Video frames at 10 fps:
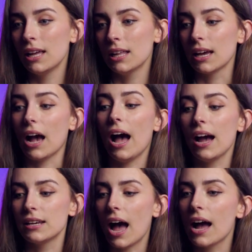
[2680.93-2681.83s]
like
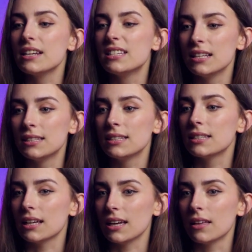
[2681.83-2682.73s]
I did
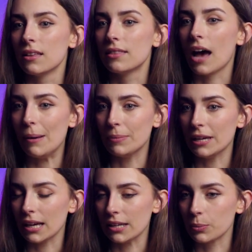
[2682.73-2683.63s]
see that
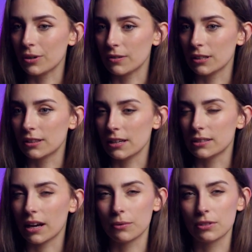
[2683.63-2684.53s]
being as one of the
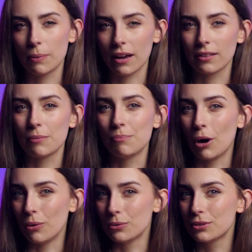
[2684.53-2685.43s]
things I respect the
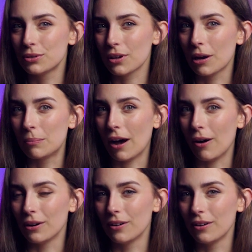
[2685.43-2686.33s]
most
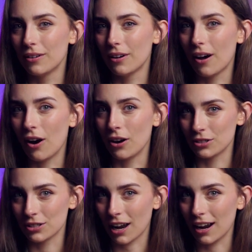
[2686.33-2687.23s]
about
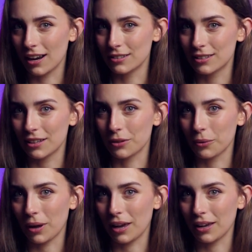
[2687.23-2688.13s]
Argentines and the
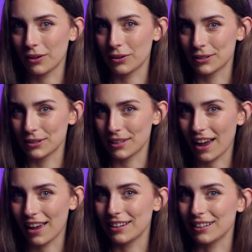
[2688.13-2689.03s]
way your
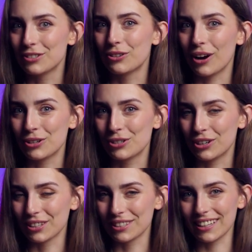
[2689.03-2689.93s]
society is
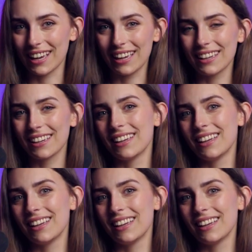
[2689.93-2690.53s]
structured is like,